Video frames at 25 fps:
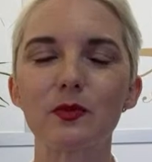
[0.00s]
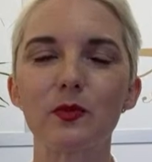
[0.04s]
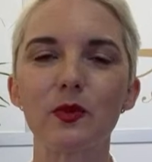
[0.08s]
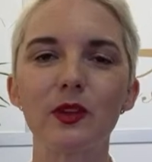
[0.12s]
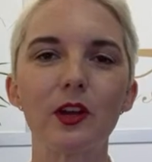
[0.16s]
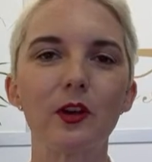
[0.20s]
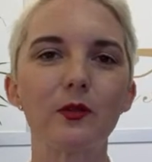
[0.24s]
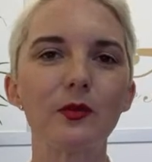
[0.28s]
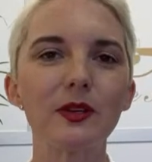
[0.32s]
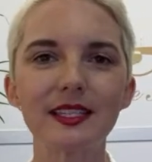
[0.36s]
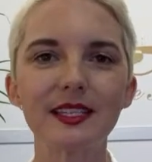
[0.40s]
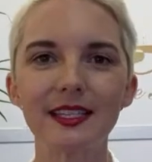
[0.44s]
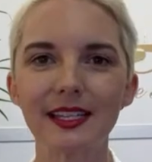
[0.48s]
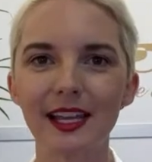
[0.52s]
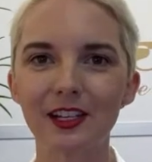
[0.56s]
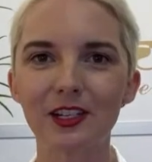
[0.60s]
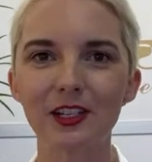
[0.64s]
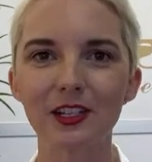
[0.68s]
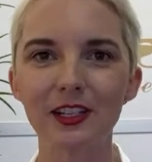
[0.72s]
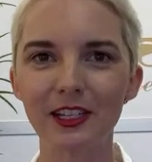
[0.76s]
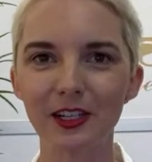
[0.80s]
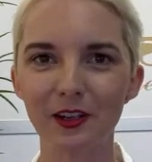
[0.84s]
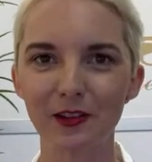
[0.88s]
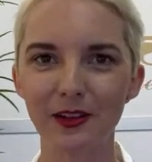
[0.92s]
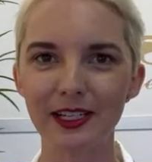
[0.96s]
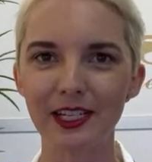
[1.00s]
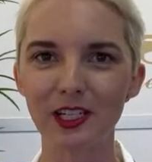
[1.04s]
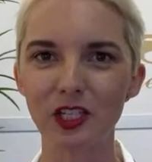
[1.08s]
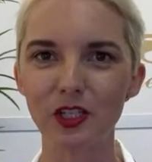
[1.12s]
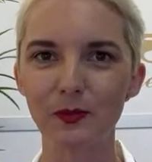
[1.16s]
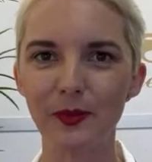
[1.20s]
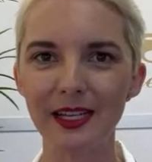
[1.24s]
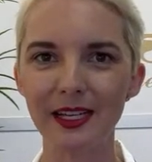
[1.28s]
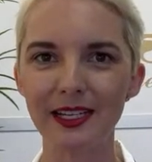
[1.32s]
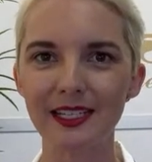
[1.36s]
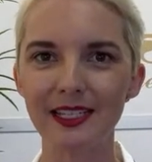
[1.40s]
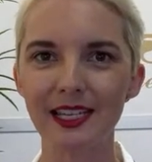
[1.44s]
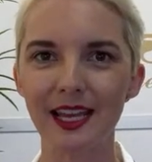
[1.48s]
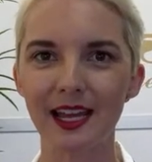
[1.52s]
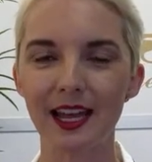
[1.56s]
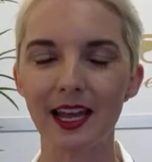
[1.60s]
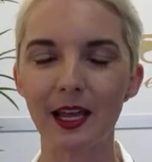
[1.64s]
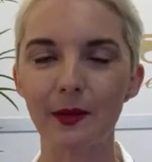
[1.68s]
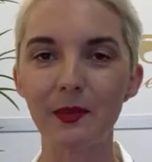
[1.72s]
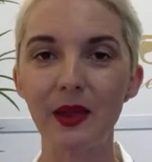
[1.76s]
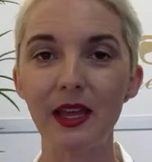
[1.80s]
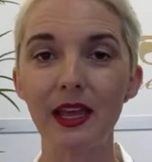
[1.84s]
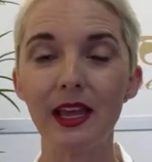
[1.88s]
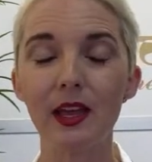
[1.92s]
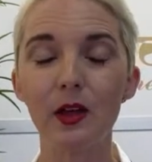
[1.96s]
We always schedule in Greenwich Mean
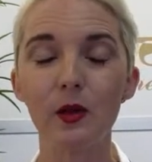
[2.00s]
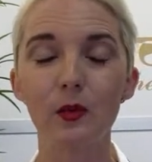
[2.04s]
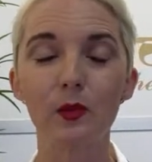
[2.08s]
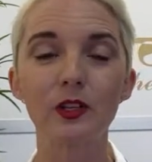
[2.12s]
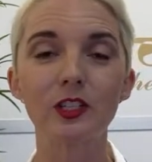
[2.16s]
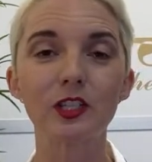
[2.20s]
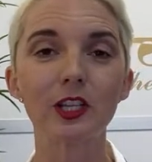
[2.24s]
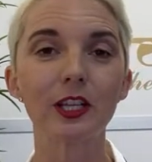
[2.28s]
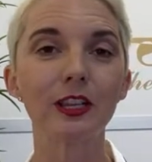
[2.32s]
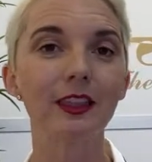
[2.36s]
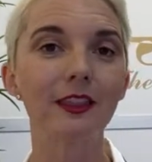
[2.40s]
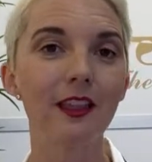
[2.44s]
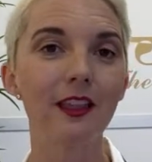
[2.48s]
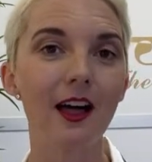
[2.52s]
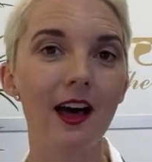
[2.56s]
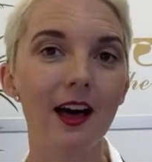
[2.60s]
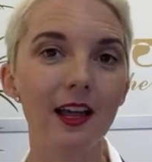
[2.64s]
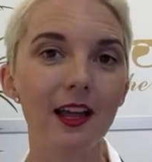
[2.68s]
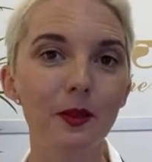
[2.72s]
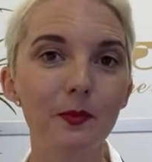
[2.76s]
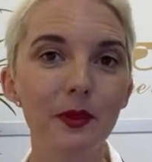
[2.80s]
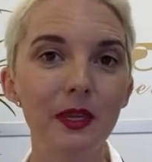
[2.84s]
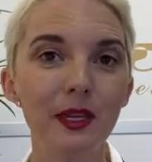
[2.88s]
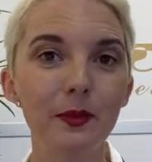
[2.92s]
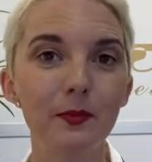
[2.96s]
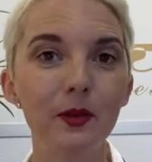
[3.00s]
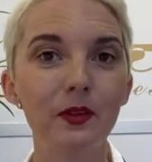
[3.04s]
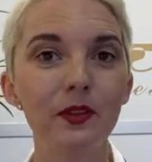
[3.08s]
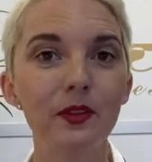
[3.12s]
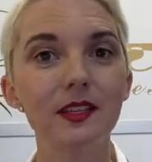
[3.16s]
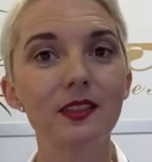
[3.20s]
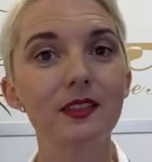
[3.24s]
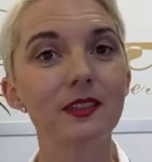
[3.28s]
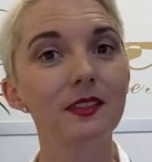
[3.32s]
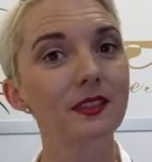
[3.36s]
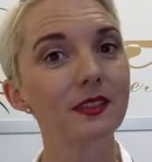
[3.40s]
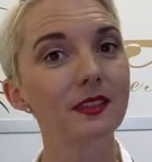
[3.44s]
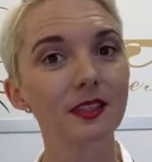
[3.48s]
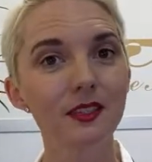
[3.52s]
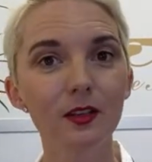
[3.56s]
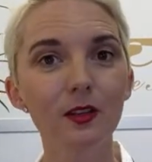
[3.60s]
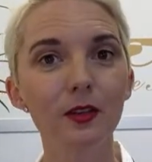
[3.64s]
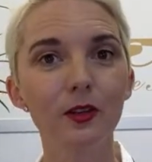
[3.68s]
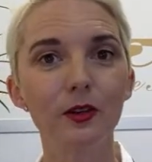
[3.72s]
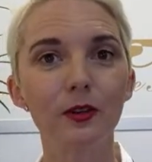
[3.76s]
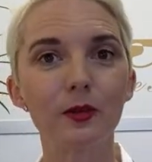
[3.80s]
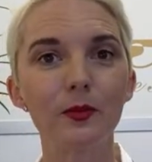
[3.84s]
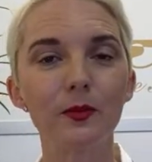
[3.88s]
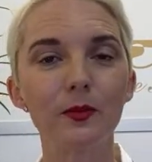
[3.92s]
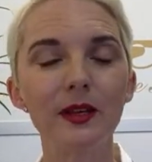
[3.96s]
Time, which a lot of people
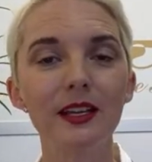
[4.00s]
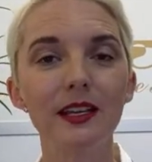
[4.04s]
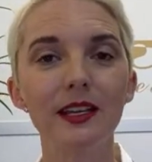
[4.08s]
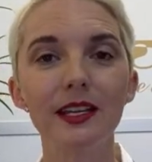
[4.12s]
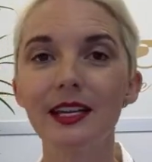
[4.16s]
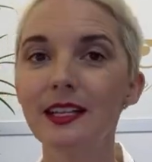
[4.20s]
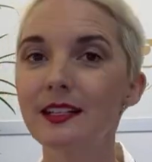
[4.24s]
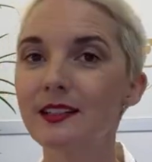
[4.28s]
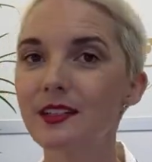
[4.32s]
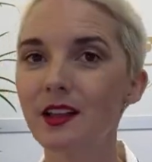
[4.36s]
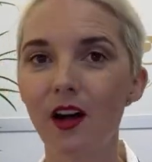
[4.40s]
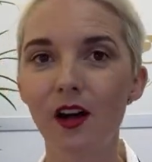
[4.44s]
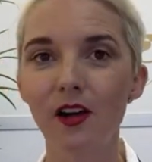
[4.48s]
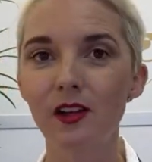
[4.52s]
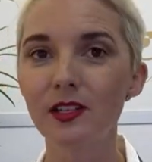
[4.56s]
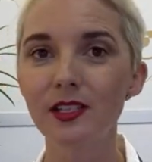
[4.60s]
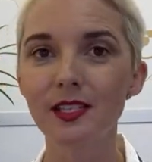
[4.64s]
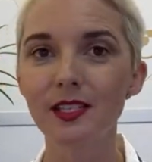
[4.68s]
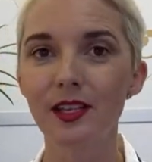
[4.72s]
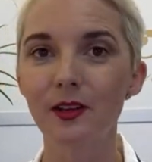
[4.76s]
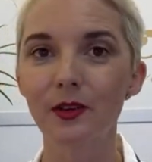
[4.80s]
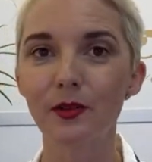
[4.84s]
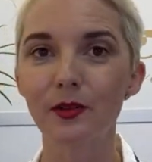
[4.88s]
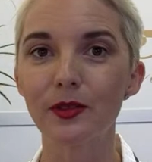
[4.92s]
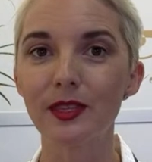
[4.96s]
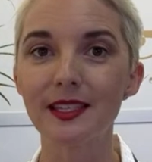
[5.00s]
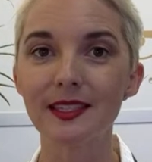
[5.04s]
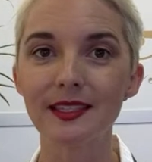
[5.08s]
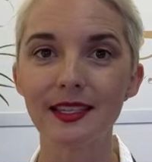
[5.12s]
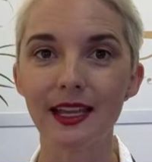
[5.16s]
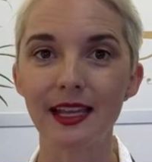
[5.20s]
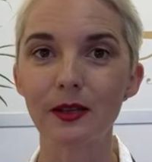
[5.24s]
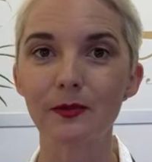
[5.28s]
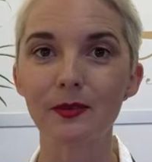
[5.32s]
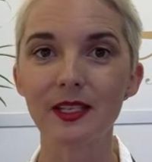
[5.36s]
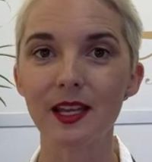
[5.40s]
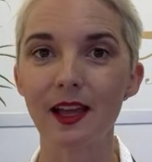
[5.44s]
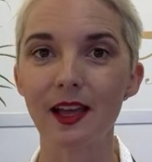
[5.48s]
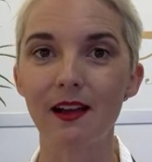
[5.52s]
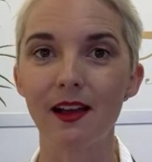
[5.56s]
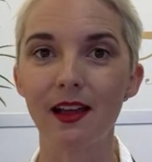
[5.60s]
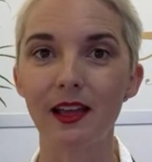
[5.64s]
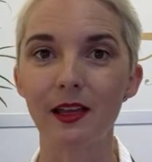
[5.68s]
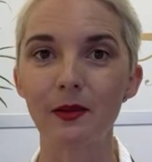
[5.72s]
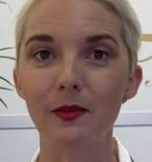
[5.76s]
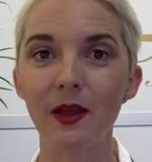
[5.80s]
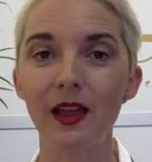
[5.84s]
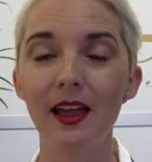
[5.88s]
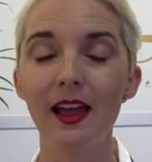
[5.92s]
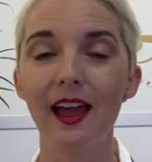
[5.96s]
assume is also the same
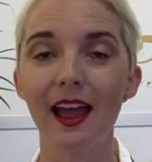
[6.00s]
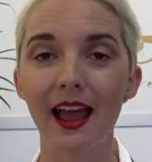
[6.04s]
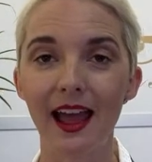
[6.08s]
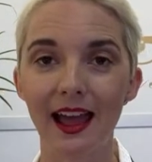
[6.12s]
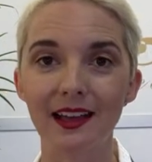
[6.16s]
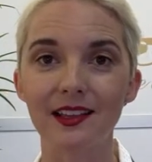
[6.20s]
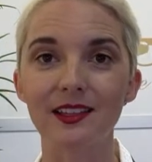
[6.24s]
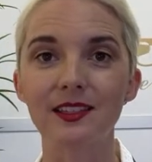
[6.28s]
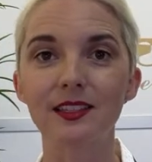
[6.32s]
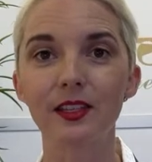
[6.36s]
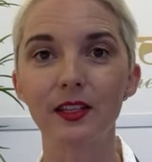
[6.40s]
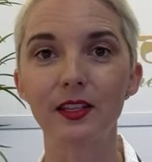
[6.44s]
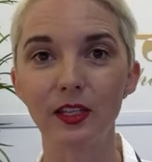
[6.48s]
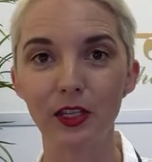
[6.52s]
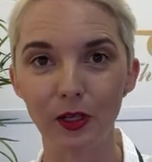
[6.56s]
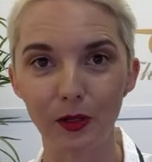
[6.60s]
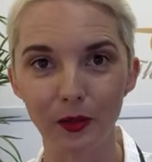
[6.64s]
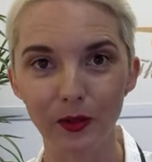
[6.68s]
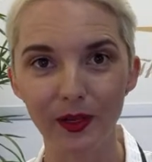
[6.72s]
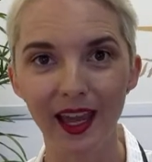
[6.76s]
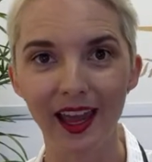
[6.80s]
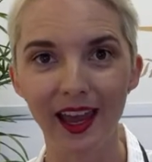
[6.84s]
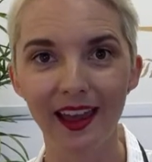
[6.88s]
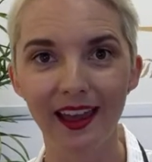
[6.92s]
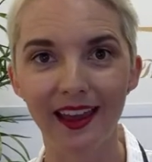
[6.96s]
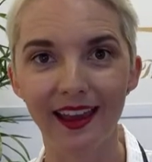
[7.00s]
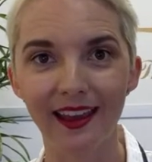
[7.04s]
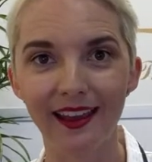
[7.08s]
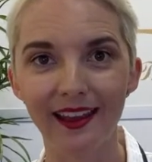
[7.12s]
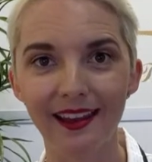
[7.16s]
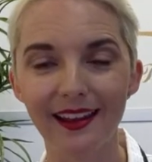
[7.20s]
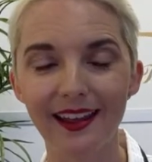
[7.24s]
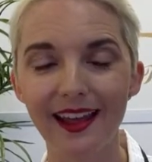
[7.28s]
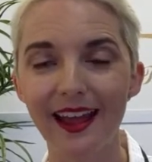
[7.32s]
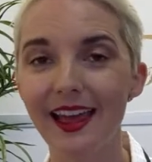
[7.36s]
time as the UK.